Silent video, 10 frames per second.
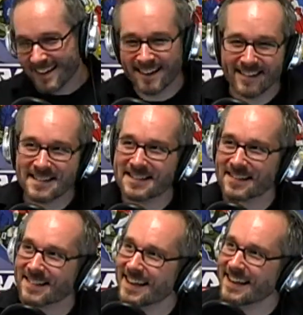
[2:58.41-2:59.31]
Oh, it was
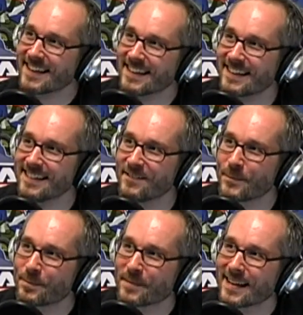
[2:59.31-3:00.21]
sort of like.
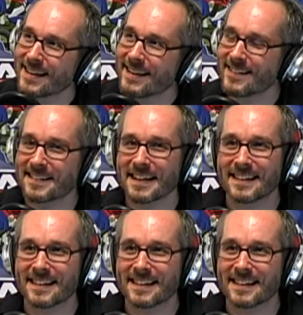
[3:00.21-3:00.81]
It was like